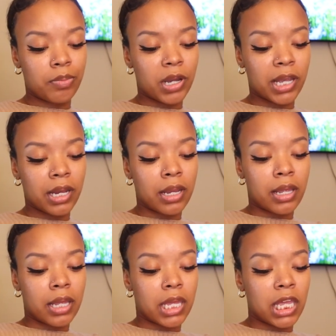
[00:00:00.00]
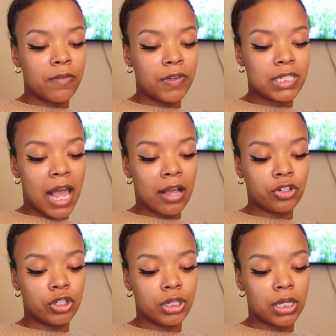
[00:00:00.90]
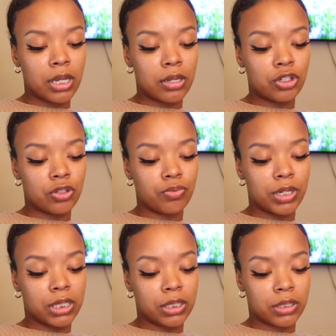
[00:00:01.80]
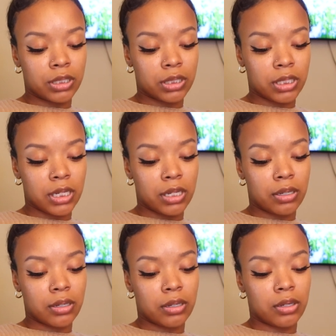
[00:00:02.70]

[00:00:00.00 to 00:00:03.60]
But if it's actually just ridiculously,